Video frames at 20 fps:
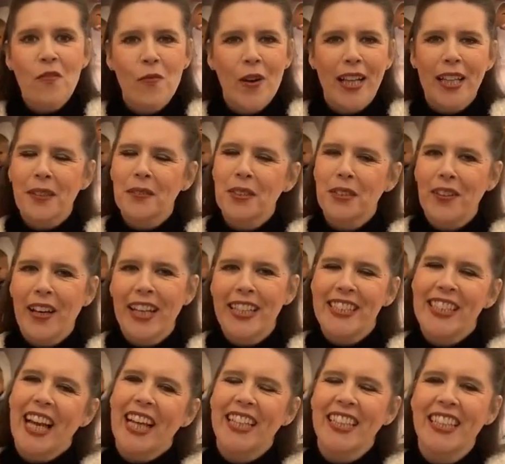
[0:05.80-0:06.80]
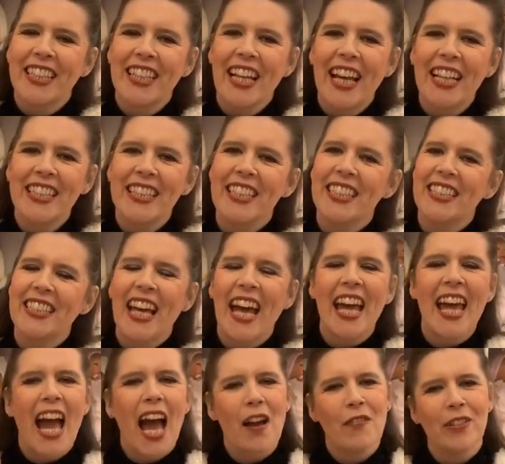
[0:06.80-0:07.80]
and welcome to our channel, and
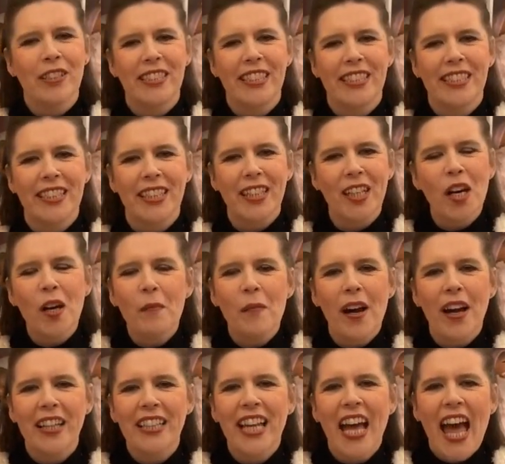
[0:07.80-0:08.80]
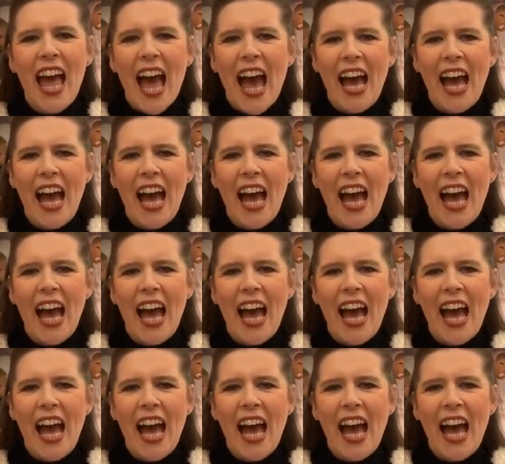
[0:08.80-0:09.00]
today I wanted to come on